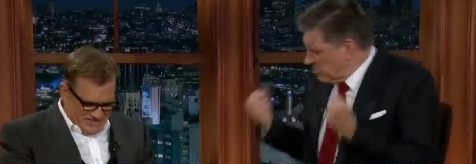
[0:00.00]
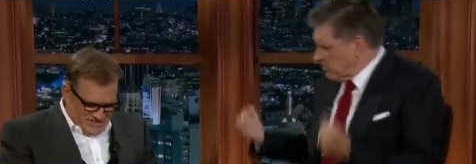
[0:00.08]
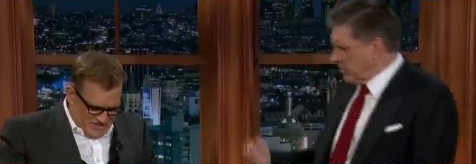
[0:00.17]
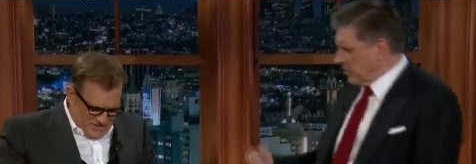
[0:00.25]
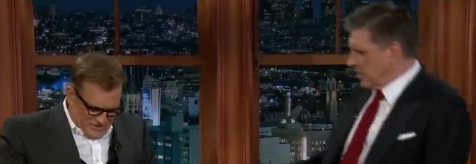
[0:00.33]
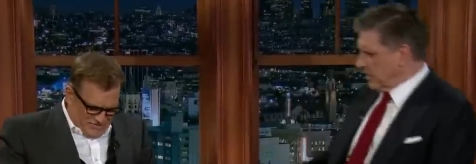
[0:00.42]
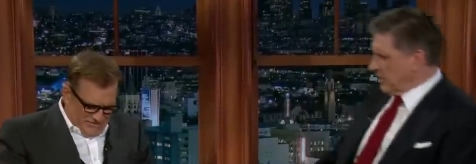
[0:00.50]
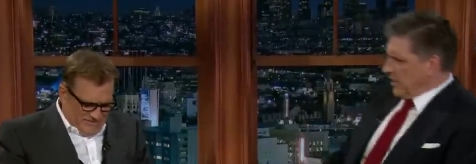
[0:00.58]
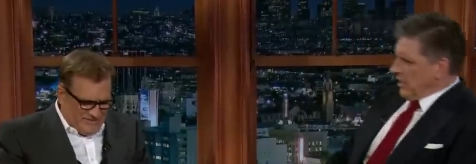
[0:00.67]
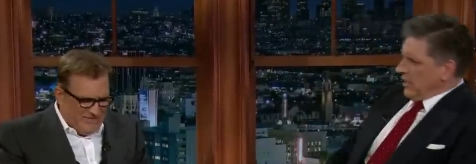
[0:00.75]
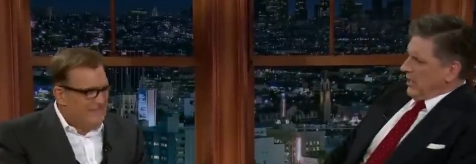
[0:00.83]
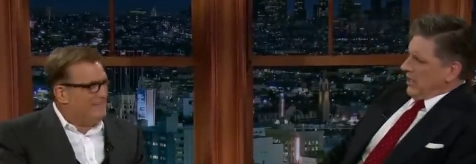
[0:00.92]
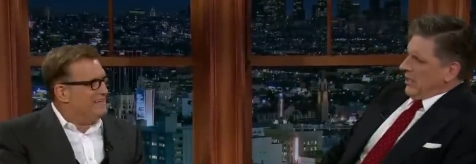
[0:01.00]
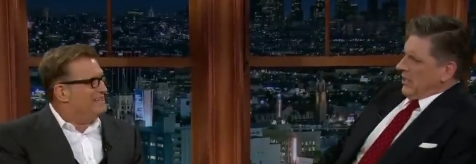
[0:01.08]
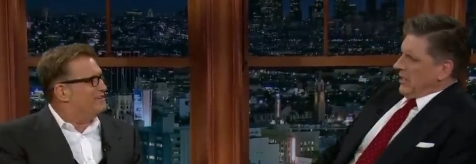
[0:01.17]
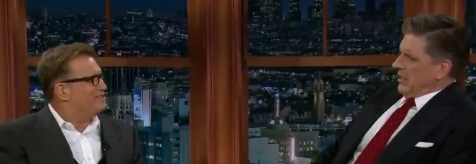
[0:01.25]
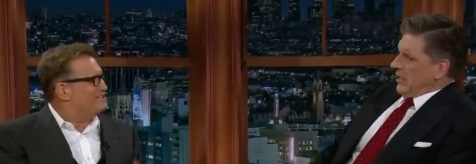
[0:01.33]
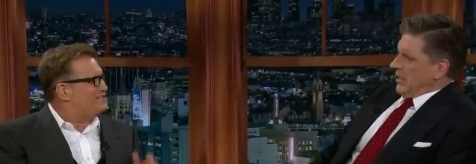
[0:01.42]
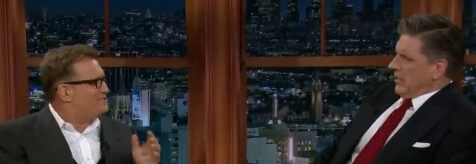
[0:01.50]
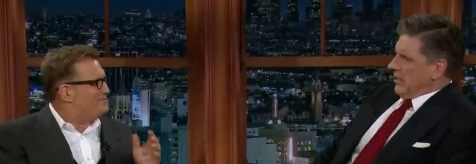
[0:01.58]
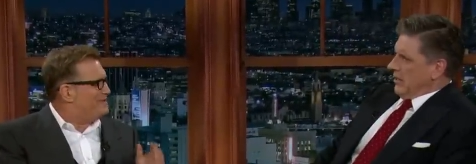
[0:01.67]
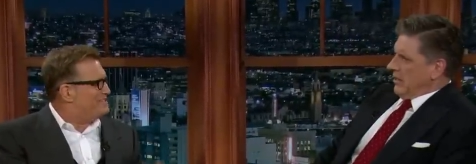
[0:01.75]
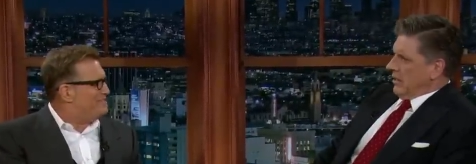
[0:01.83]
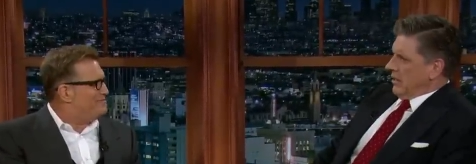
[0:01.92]
Speaker 1: the suit. You know, good
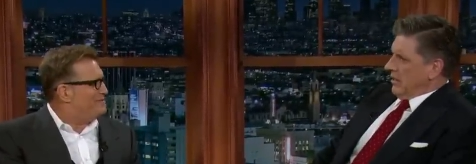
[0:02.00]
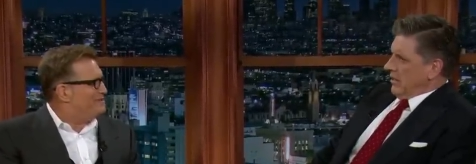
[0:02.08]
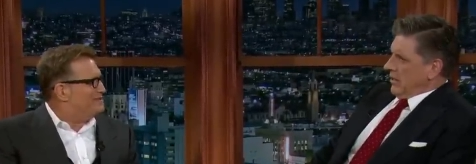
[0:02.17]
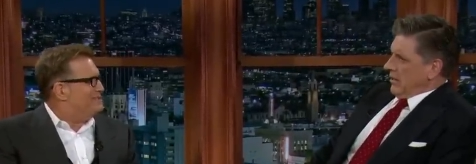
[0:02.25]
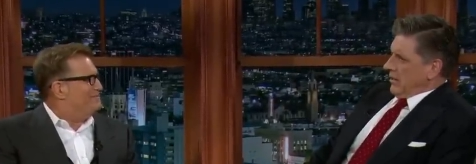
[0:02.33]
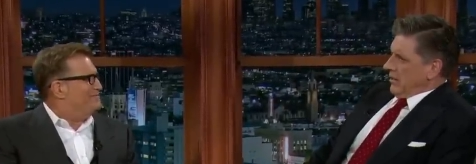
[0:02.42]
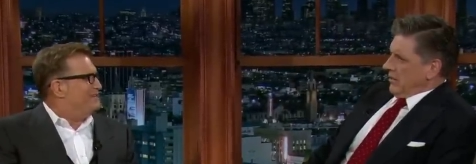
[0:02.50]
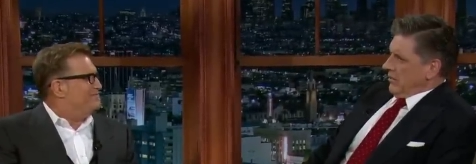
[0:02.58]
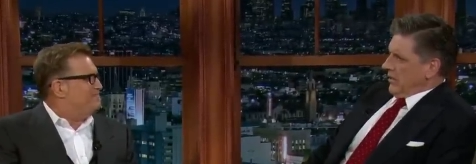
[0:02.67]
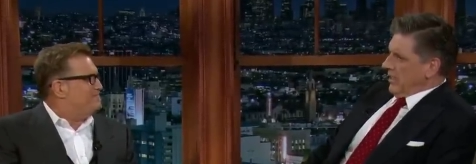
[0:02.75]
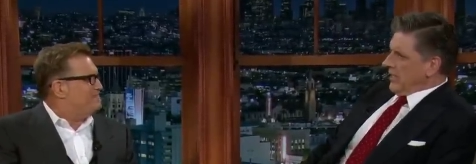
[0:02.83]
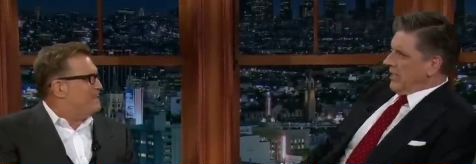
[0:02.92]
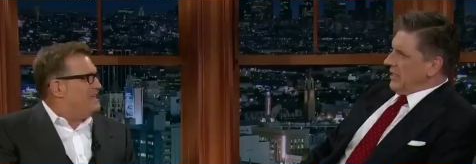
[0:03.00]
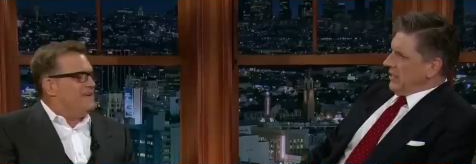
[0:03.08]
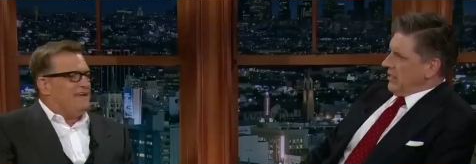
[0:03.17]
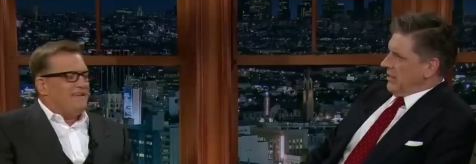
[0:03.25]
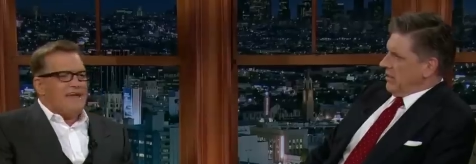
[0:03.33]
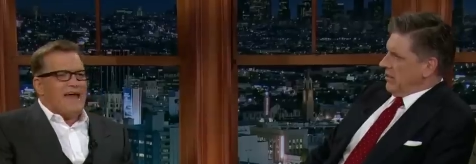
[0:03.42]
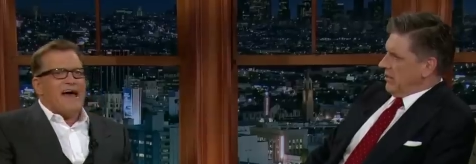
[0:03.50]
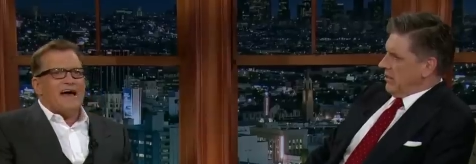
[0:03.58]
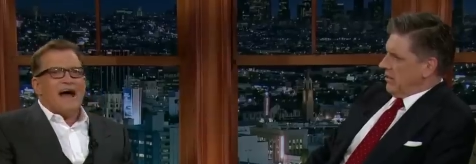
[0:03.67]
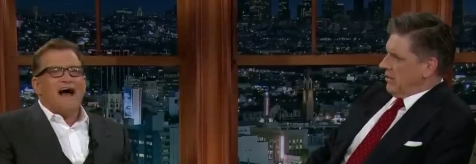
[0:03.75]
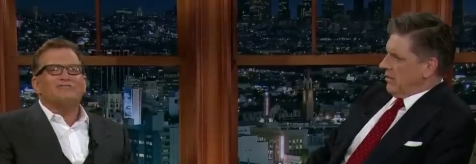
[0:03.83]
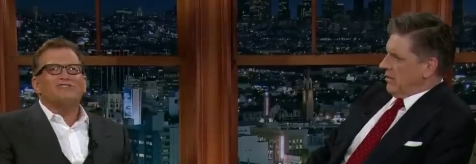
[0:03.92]
suit makes anybody look good, man. Really?
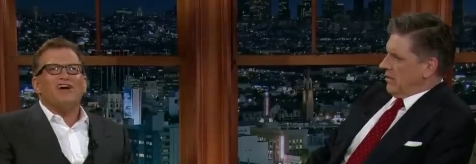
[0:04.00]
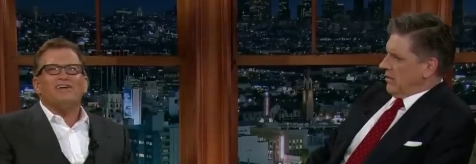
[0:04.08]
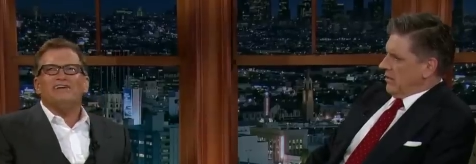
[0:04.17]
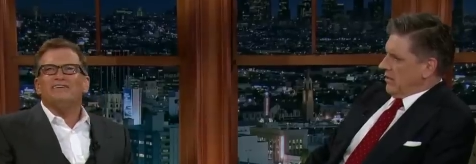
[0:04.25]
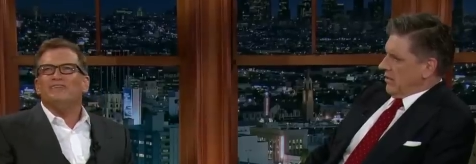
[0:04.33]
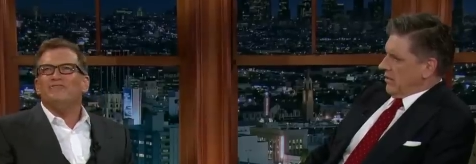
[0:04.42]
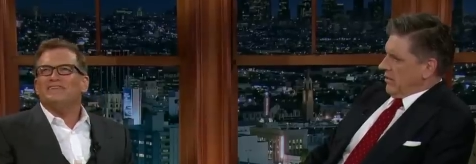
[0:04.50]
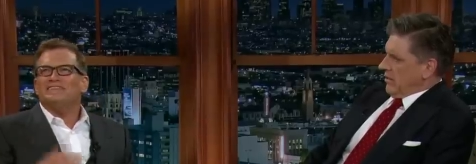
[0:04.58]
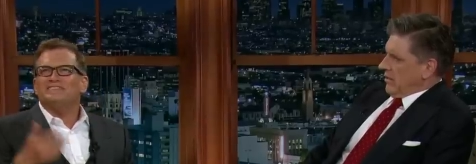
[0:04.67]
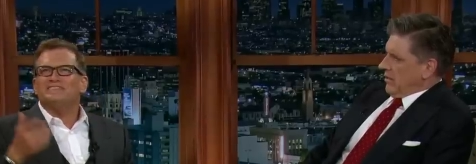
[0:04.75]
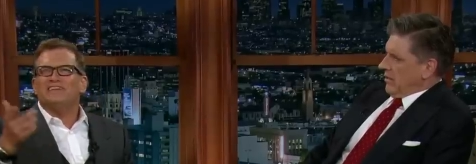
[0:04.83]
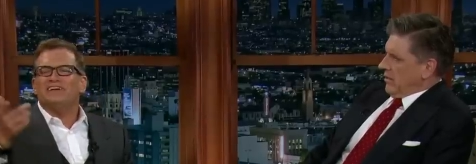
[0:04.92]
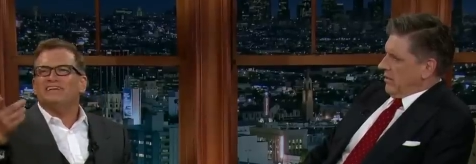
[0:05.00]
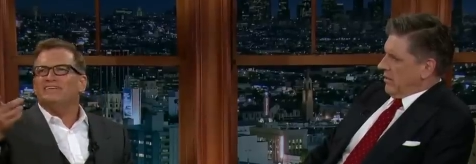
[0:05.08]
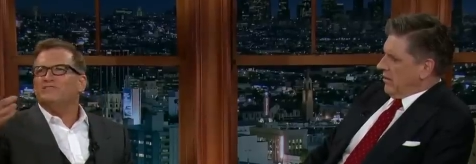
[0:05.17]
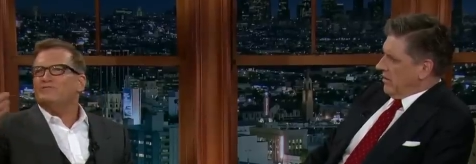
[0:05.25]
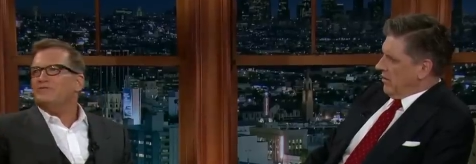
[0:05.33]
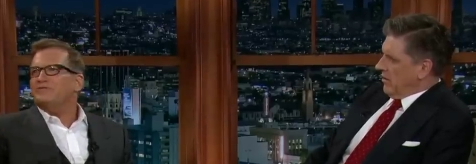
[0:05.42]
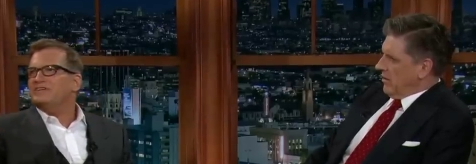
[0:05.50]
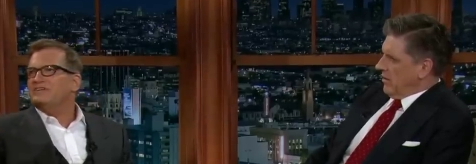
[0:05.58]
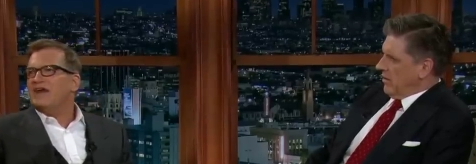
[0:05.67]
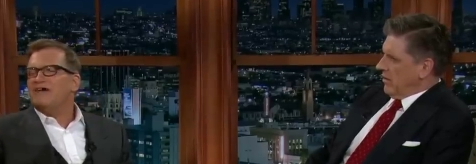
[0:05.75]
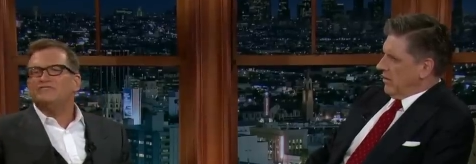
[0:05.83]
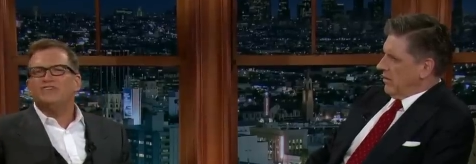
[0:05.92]
Yeah. I was talking, you know what? This is like, uh, you women
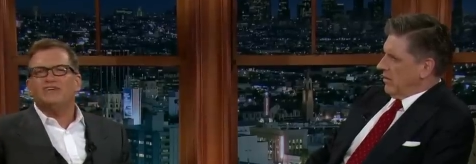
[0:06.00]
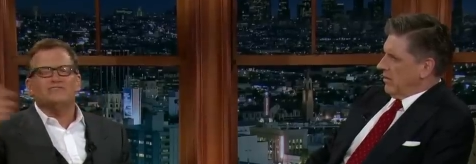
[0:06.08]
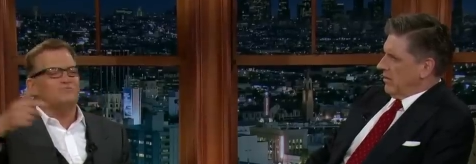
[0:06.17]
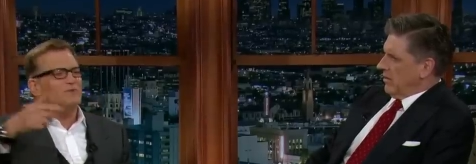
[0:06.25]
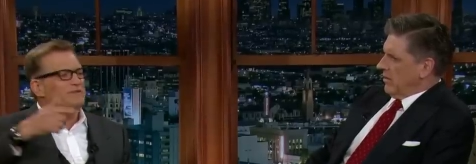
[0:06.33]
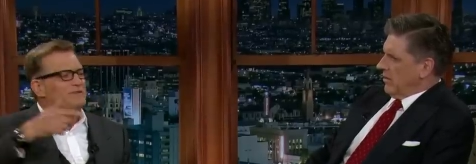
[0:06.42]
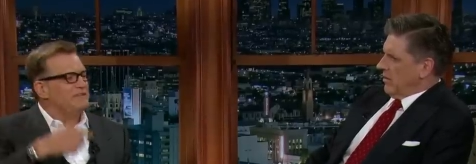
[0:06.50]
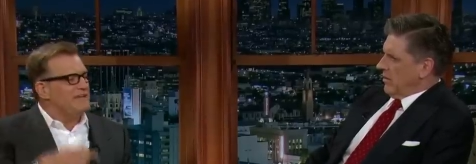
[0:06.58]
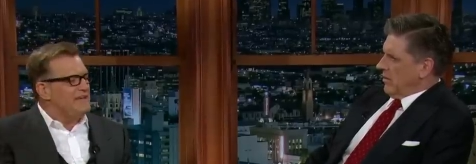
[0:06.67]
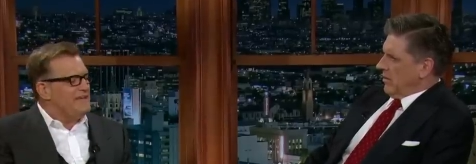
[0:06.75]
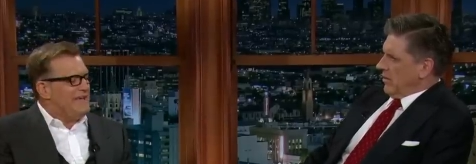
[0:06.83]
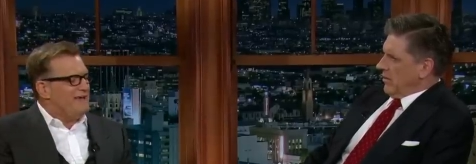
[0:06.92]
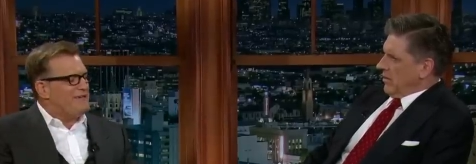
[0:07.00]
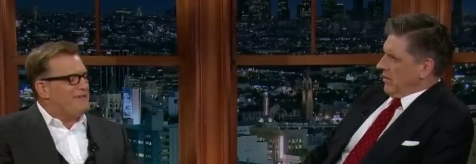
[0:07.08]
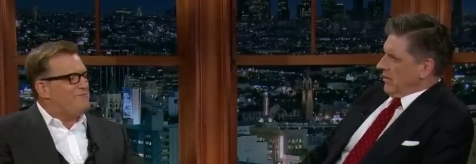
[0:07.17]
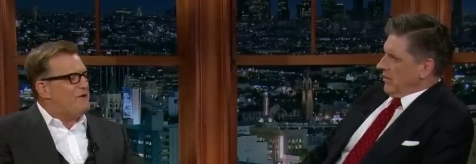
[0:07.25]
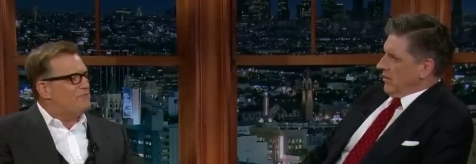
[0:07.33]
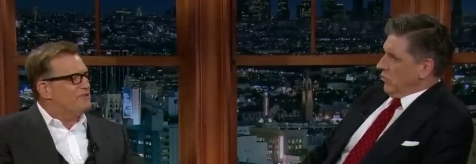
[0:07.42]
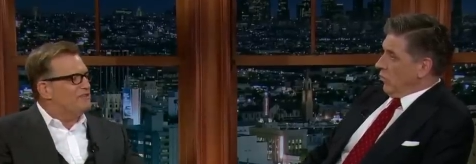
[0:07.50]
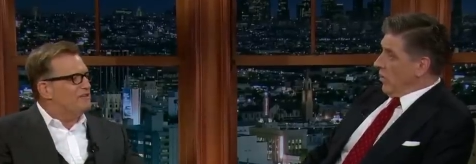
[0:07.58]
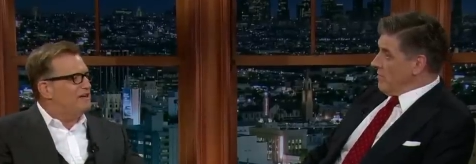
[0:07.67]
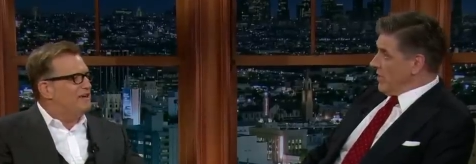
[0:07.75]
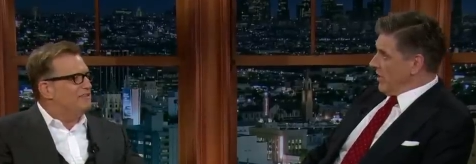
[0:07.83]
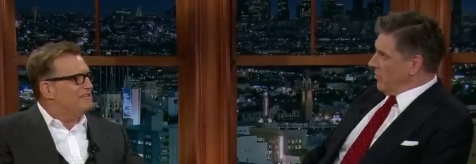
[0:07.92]
can, I was talking to some women, and we came up with a
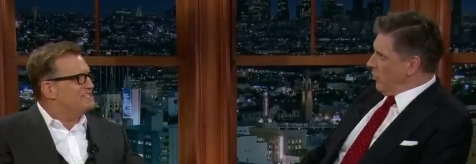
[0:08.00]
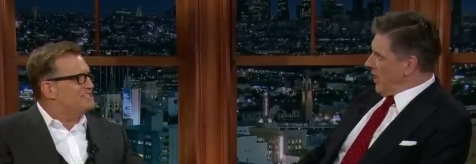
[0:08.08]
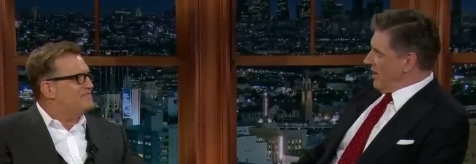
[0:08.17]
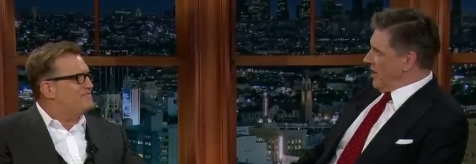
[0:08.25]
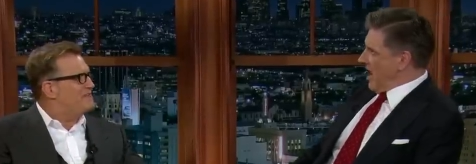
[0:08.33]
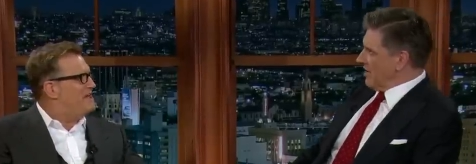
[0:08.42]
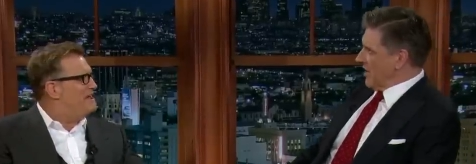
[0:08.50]
Women? A Where of, are